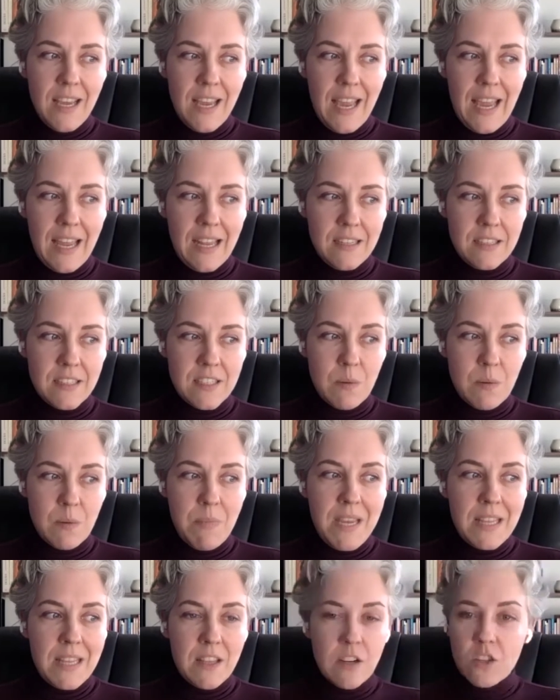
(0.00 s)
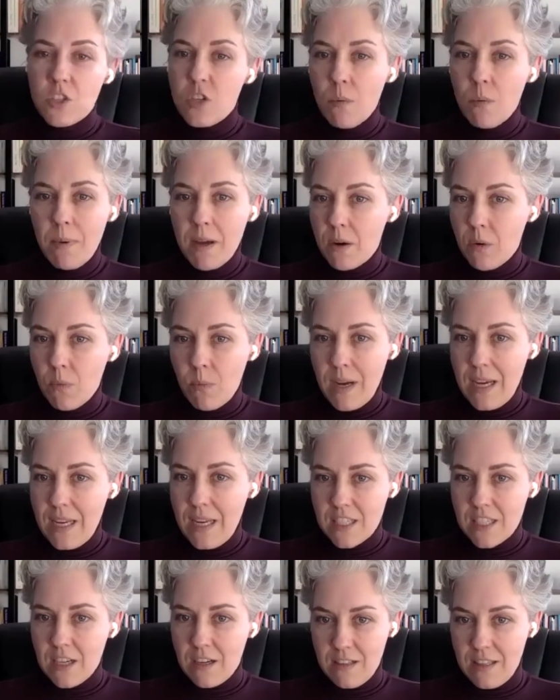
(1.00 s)
And to me, there's no better way to
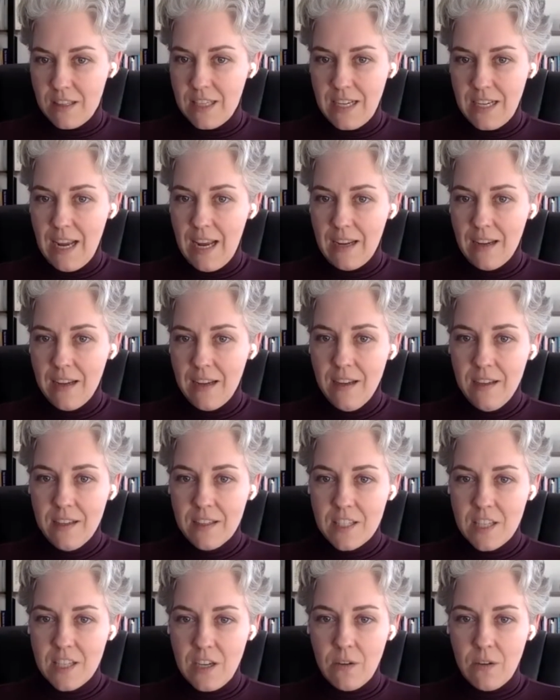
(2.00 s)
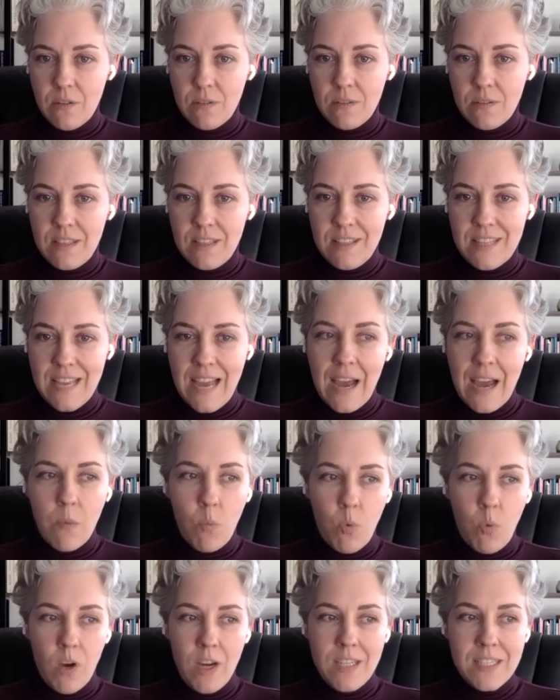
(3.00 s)
start the day. So, that
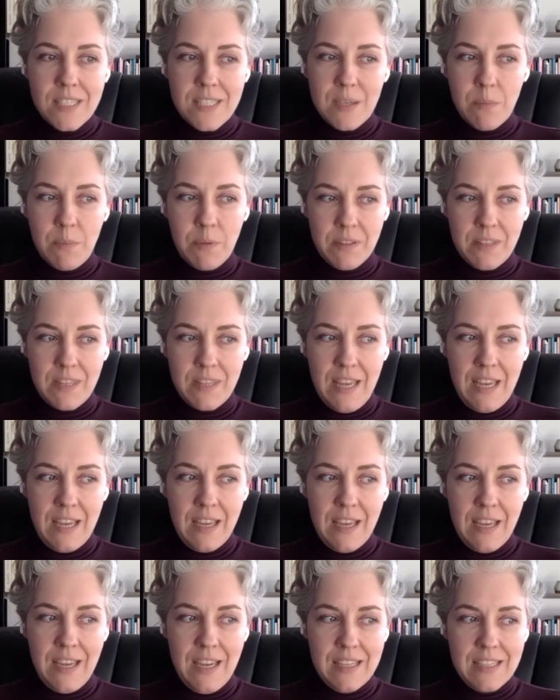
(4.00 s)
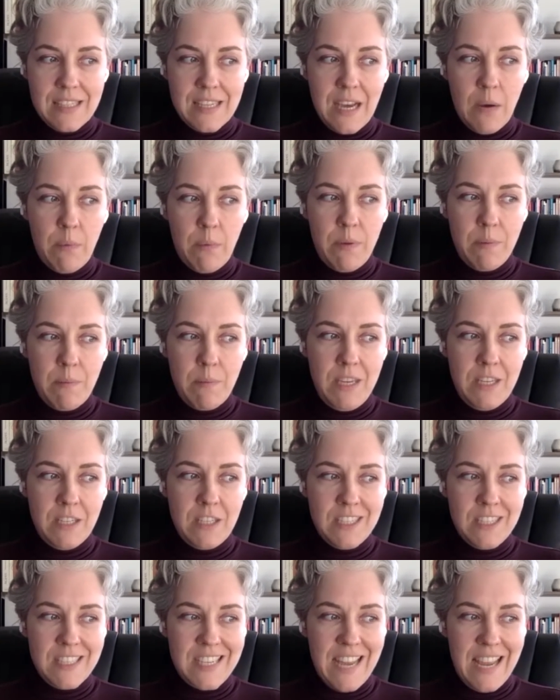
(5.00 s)
one simple thing is helping me
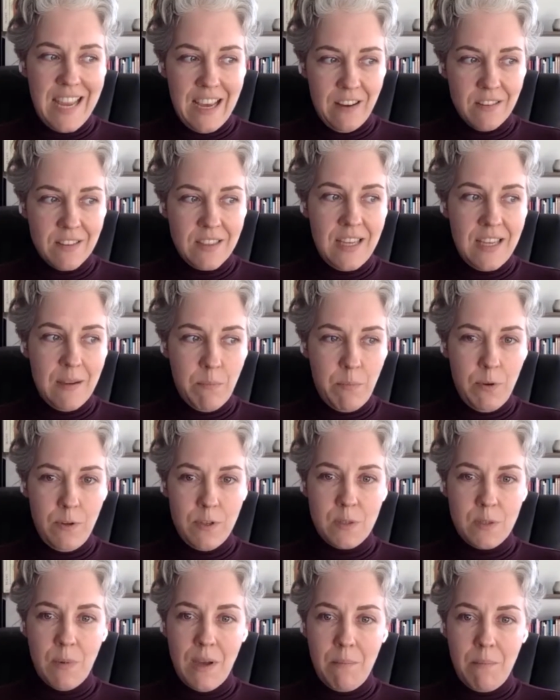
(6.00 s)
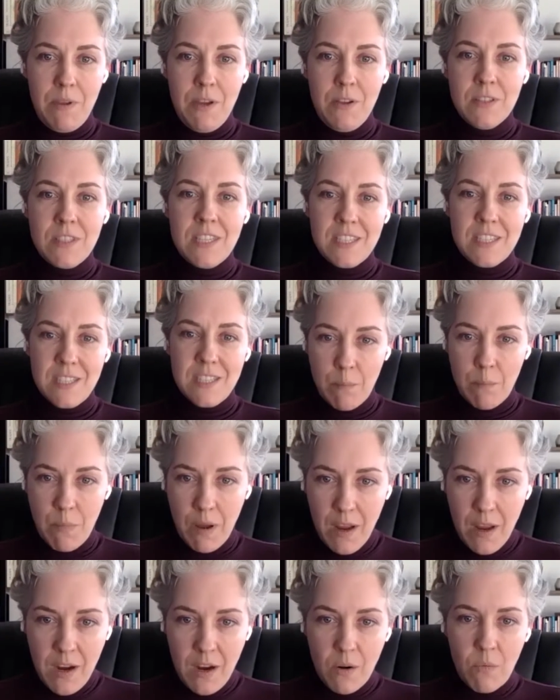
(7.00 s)
to stay healthy and boost my immune system,
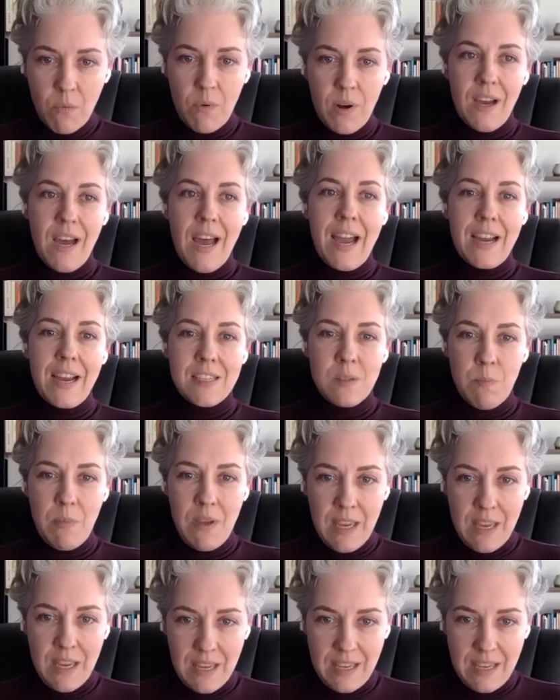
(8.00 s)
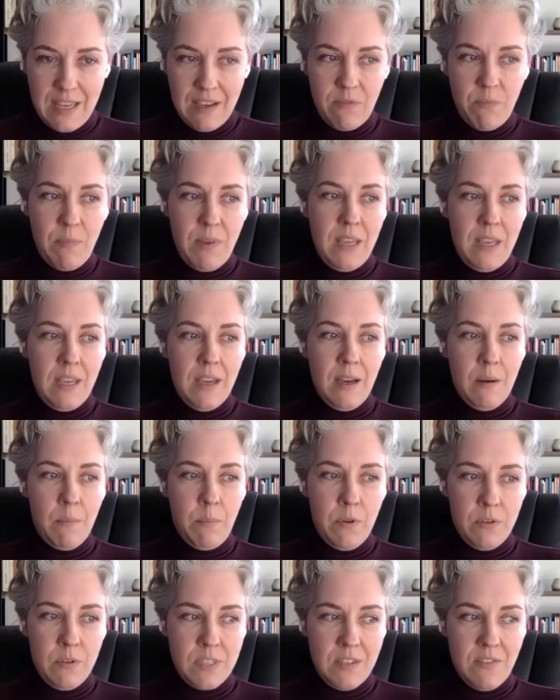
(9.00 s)
relax me, give me a
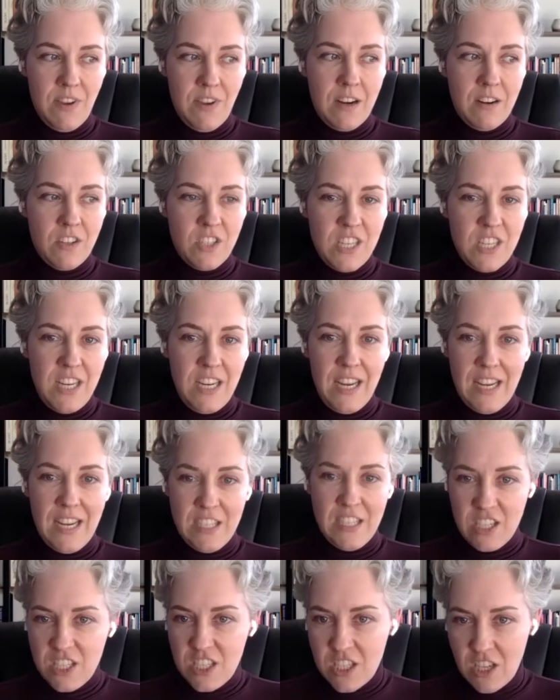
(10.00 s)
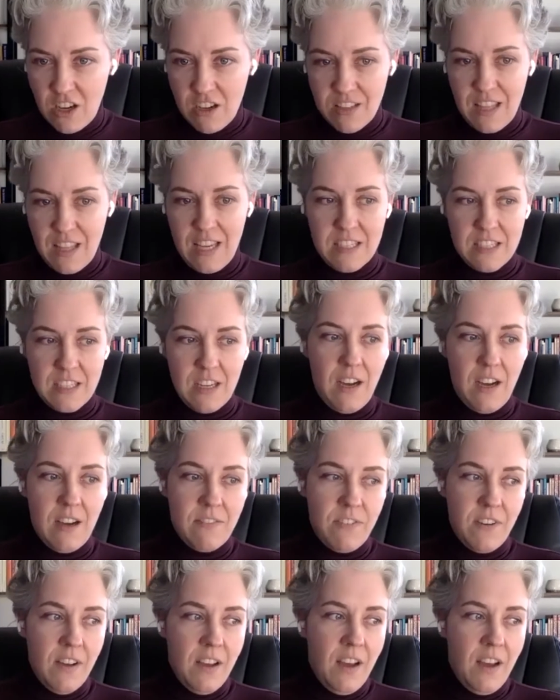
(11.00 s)
boost of energy, and just start things
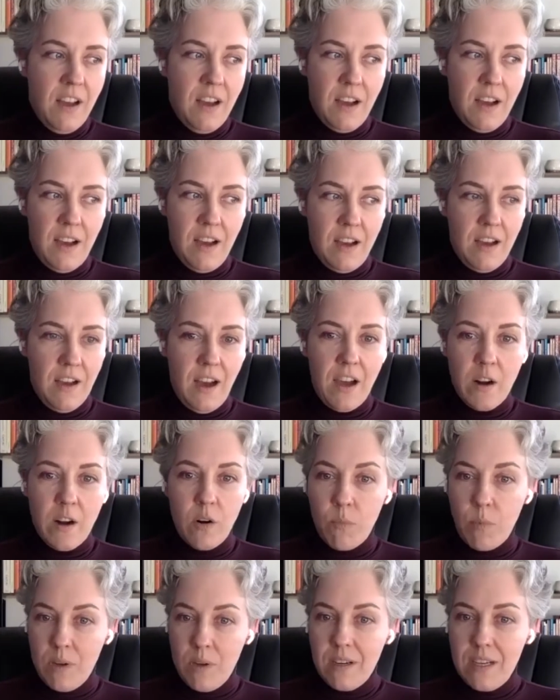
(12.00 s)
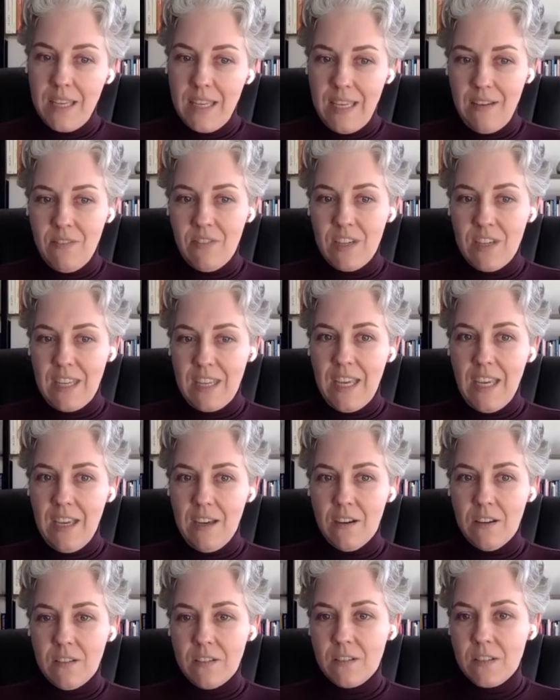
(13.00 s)
off uh, on a really even
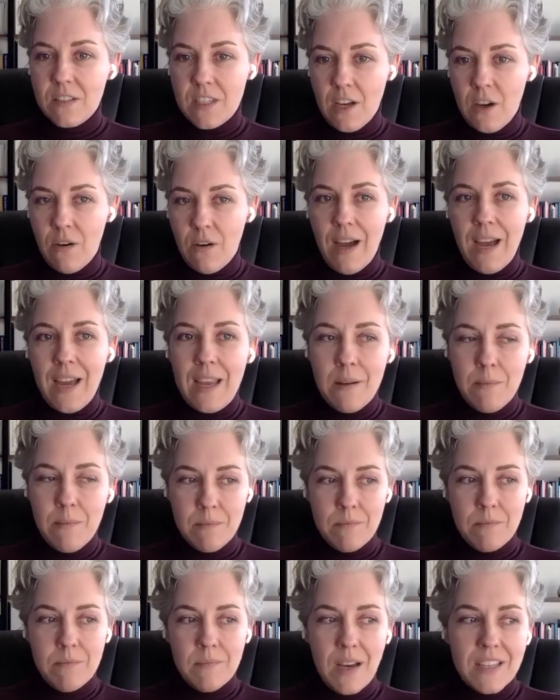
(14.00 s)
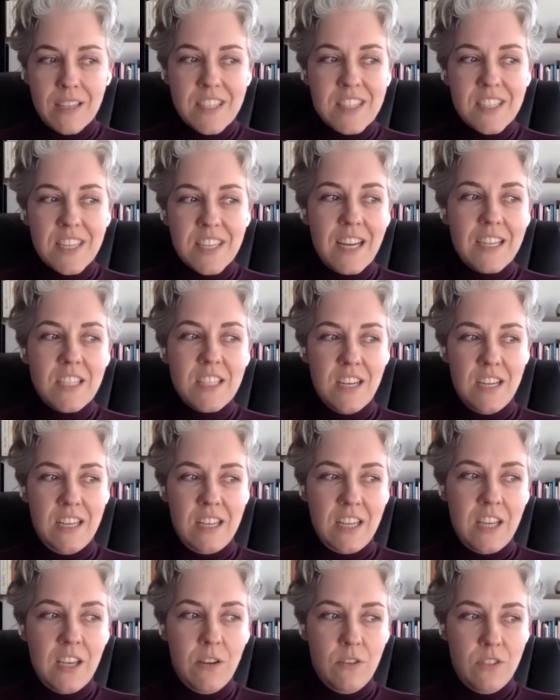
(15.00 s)
keel. So, I am such a
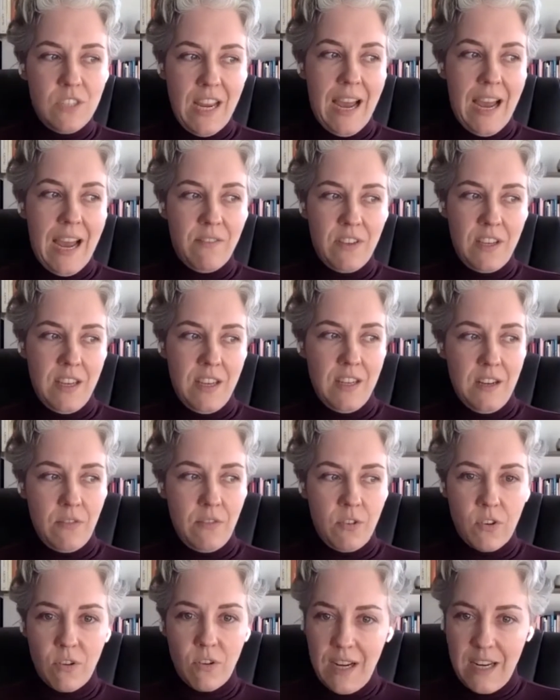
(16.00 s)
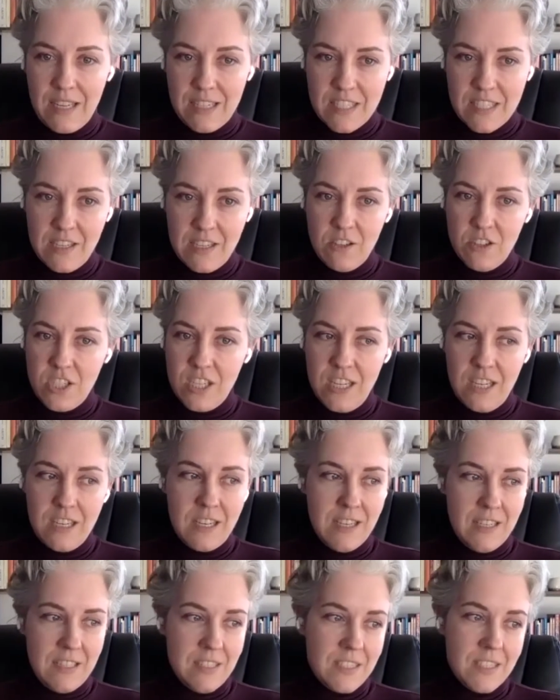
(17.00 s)
huge advocate of creating synergy
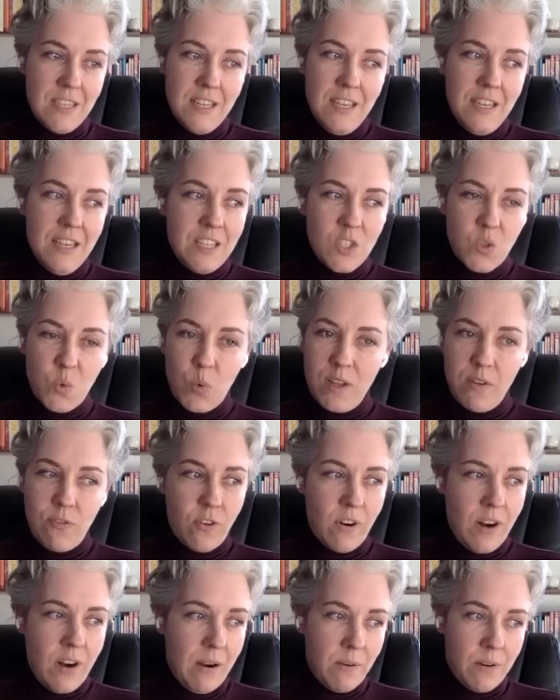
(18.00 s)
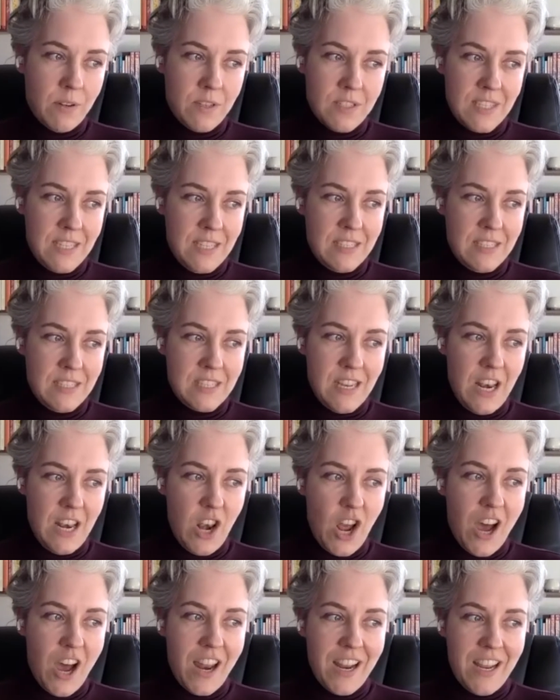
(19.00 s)
because 24 hours is
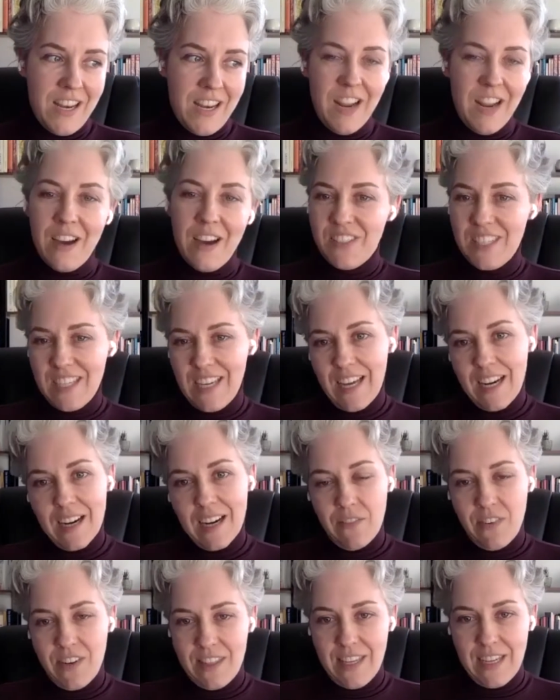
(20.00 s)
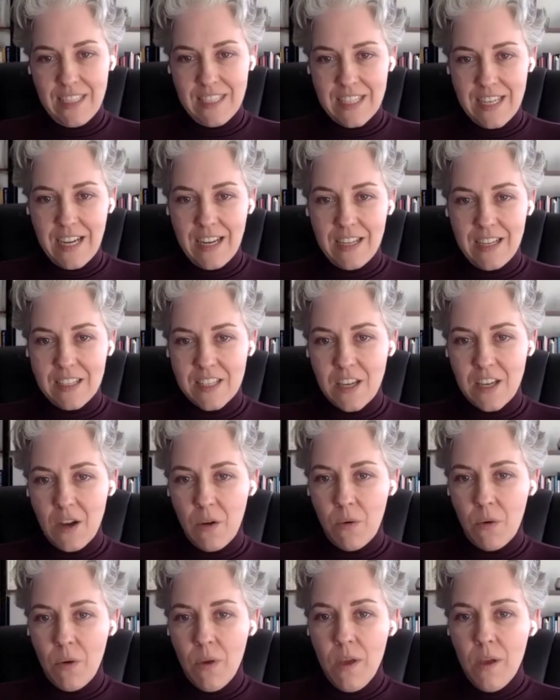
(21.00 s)
not enough to get everything done.
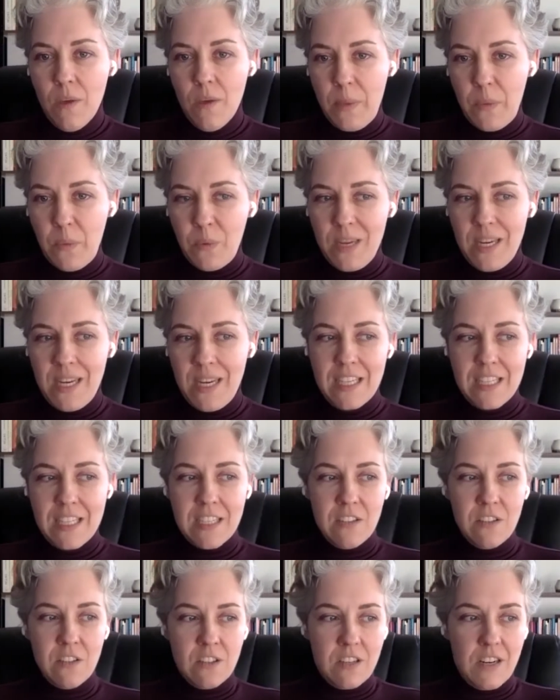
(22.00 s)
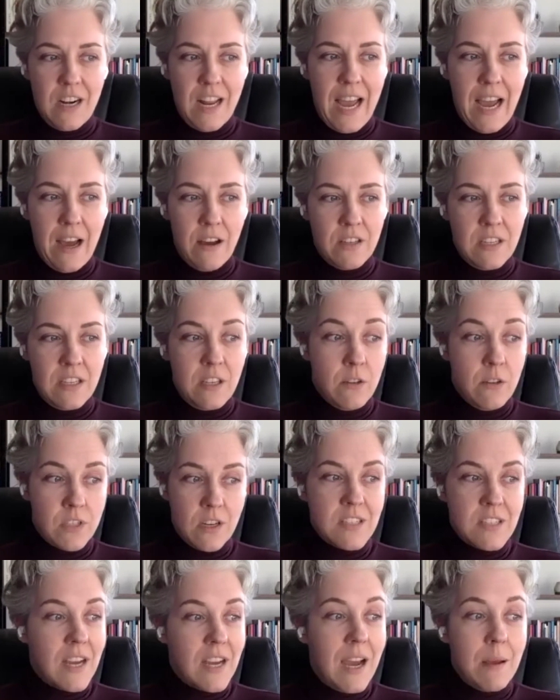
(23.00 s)
So, we need to learn how to use
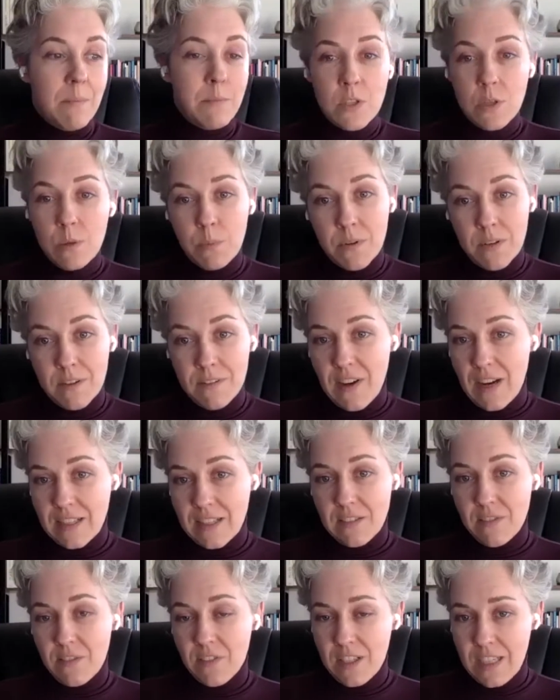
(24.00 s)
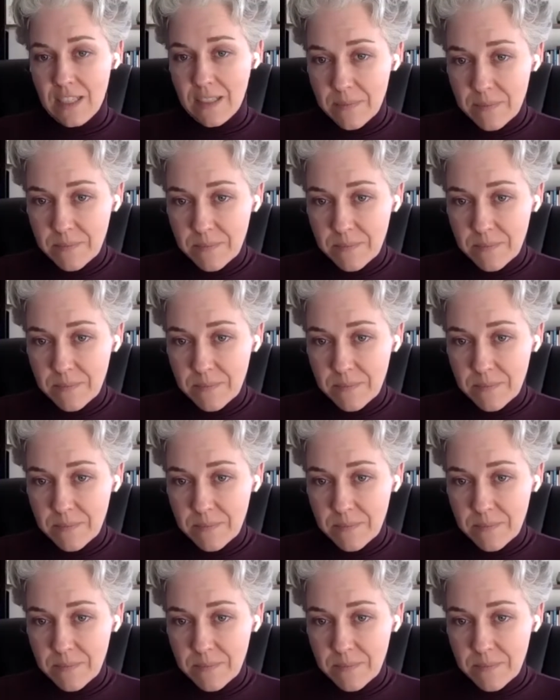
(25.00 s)
our time super effectively.